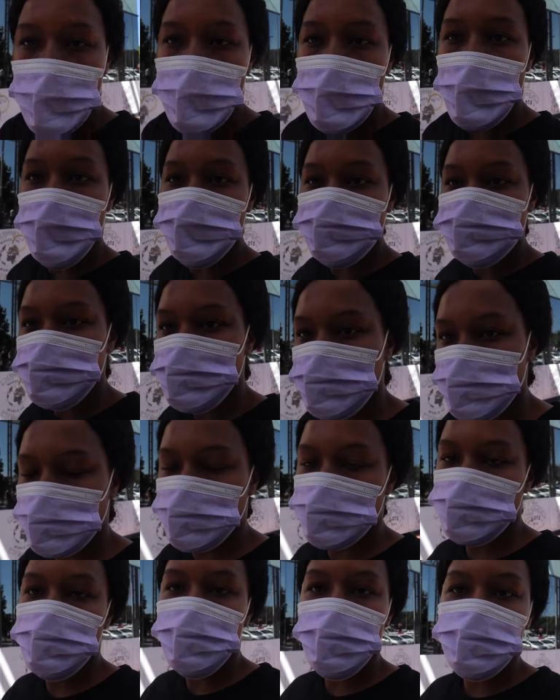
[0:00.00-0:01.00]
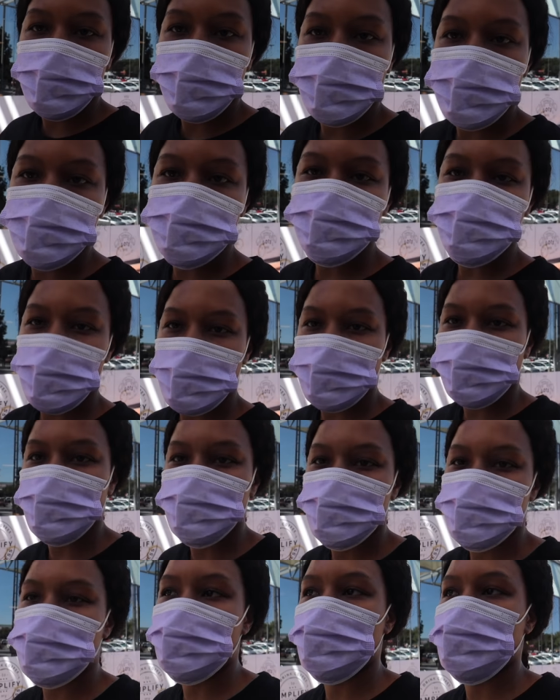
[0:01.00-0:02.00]
I'm just gonna walk in and try
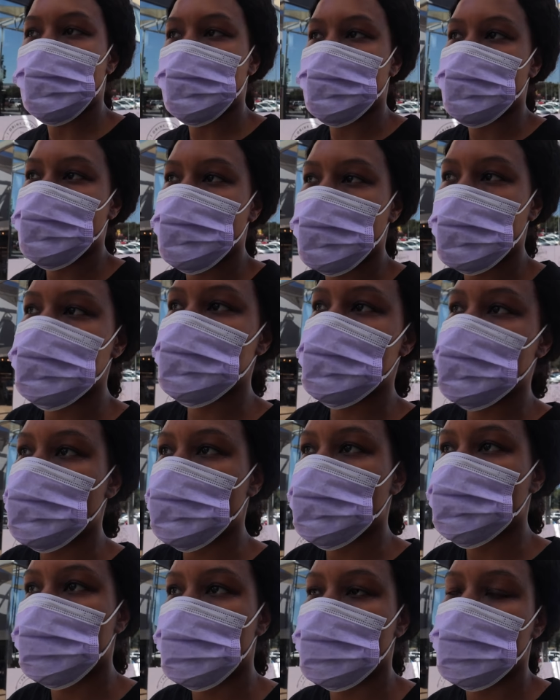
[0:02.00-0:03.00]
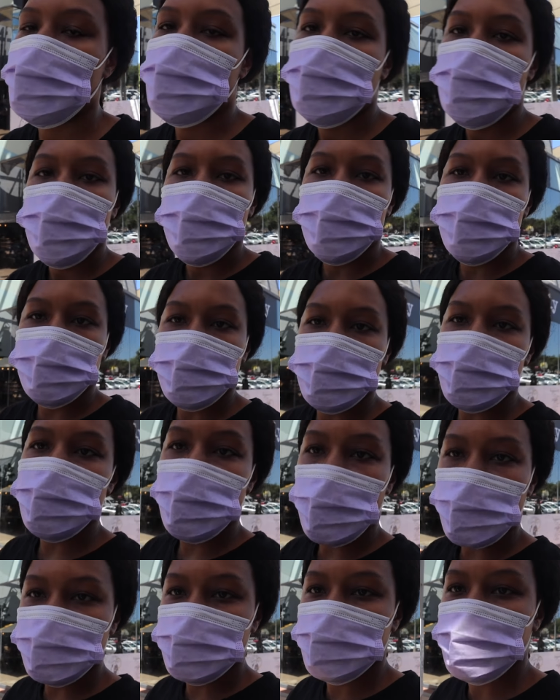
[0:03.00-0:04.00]
not to look like a crazy woman with a
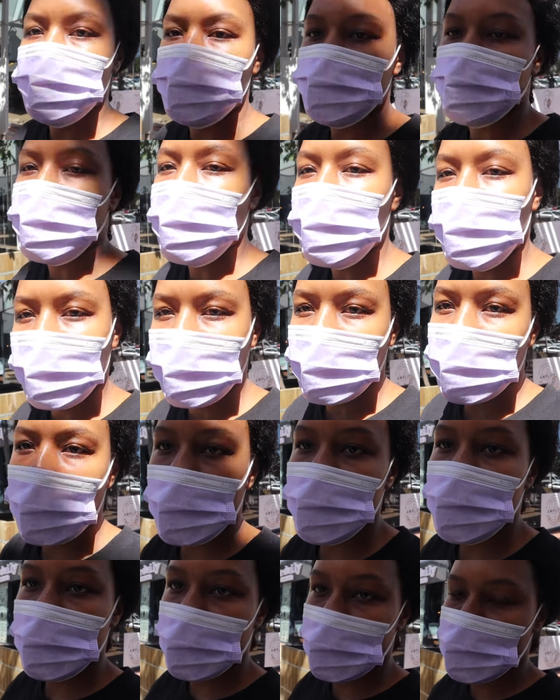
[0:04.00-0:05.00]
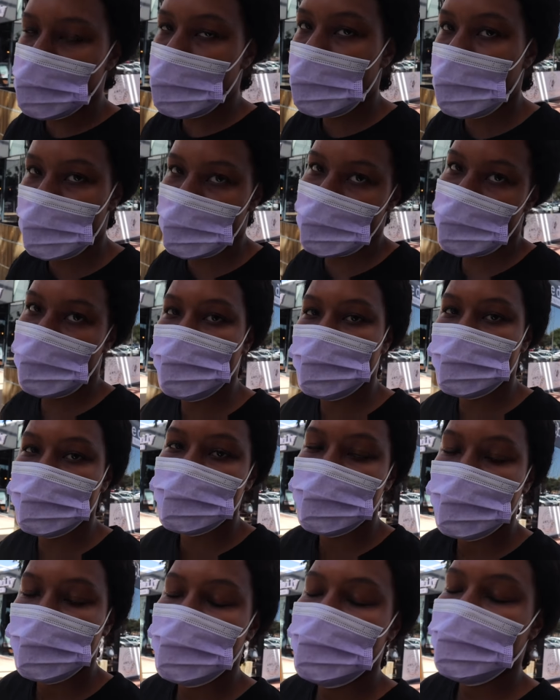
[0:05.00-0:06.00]
large vlogging camera in my hand.
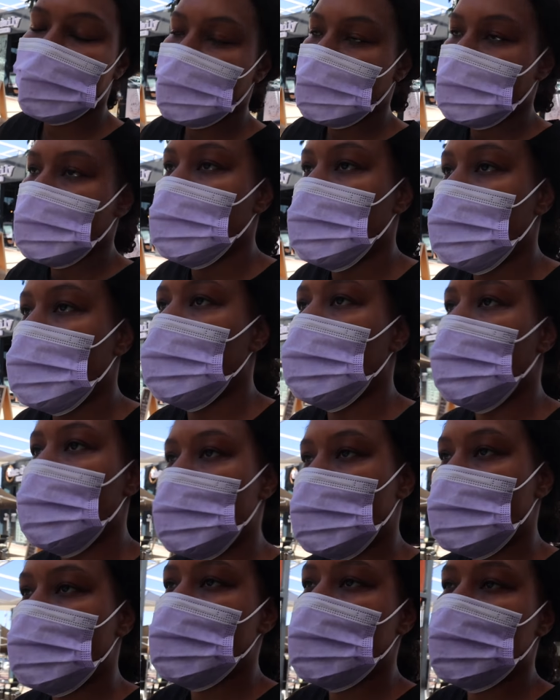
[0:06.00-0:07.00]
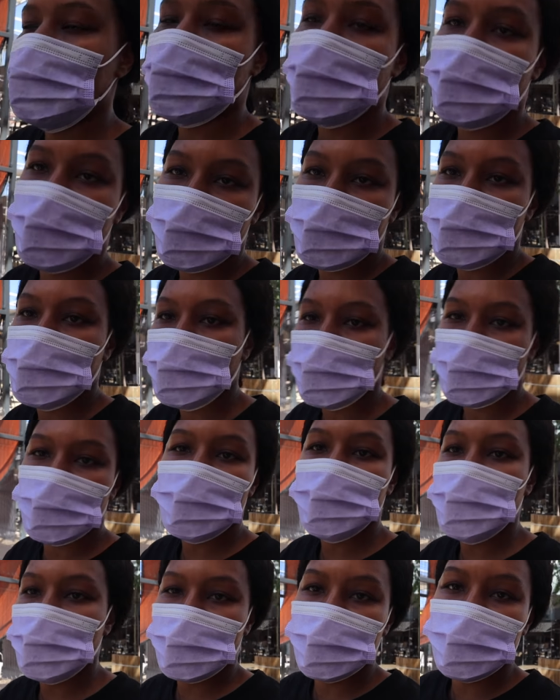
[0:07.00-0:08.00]
And it's gonna be so,
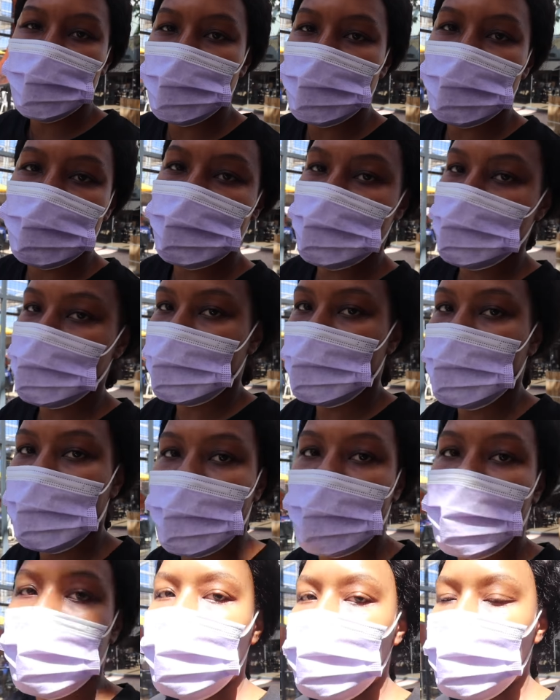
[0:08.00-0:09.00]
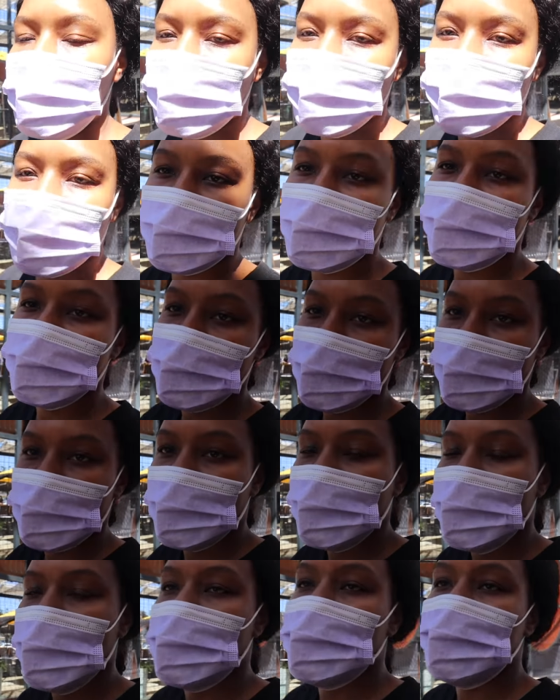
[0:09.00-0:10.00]
so awkward, but dude,
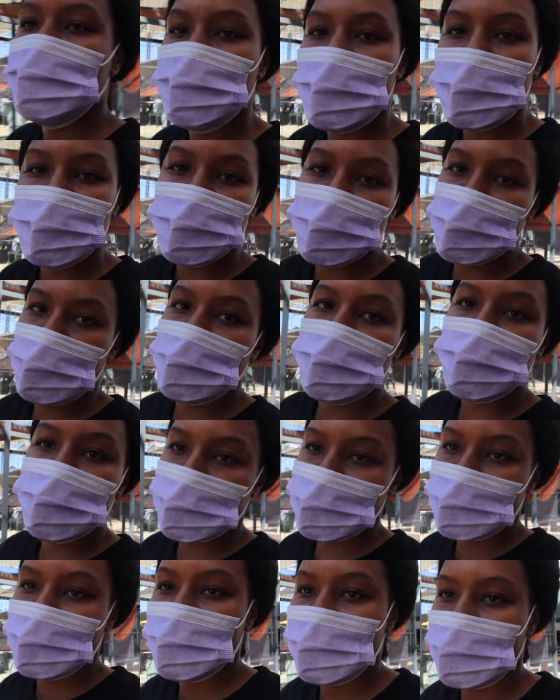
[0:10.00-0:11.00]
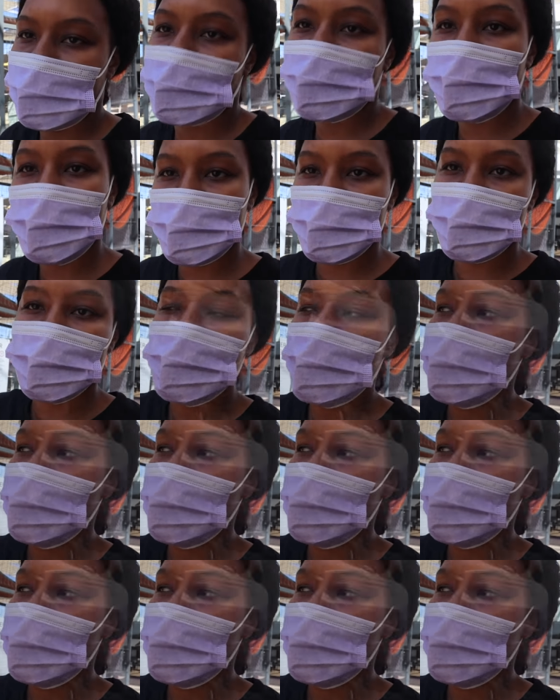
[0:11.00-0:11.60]
it's my job. Like, you know.